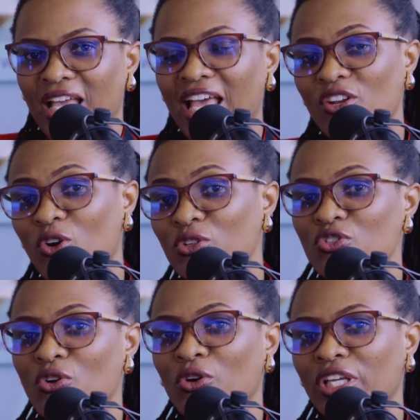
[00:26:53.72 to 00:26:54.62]
and
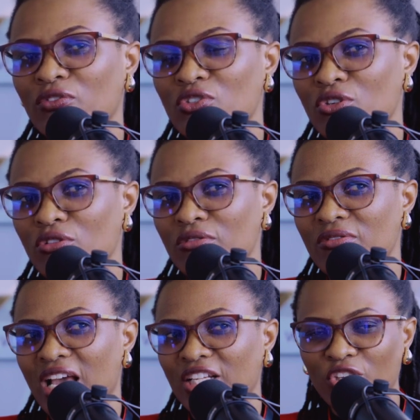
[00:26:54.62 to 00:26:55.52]
also gives you
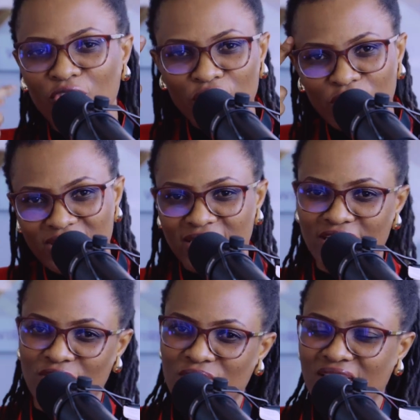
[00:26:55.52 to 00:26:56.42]
that
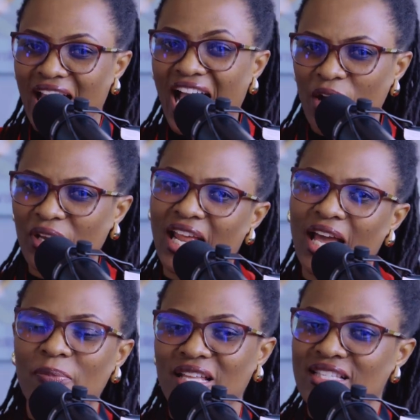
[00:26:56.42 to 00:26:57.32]
curiosity to see how can
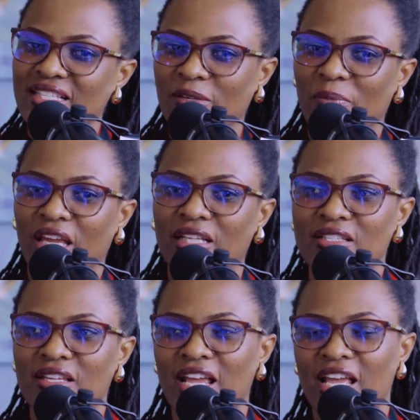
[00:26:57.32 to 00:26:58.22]
I
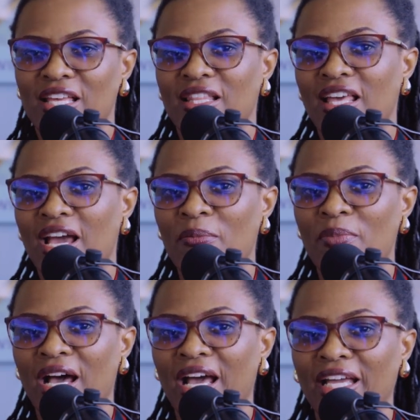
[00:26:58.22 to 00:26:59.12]
participate,
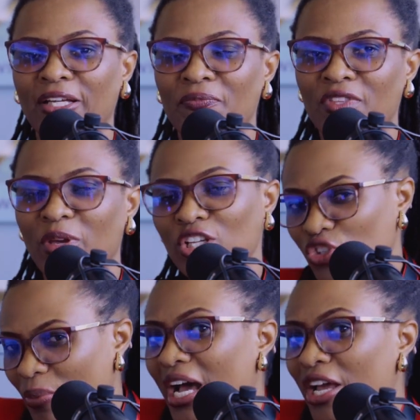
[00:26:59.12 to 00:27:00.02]
thereby making
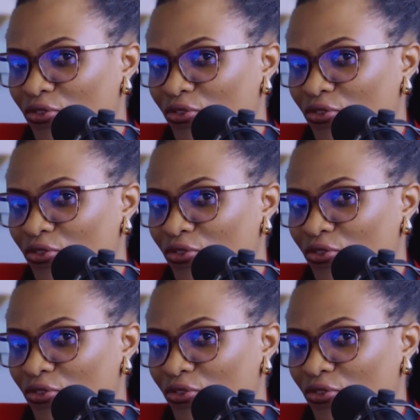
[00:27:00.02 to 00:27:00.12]
sure my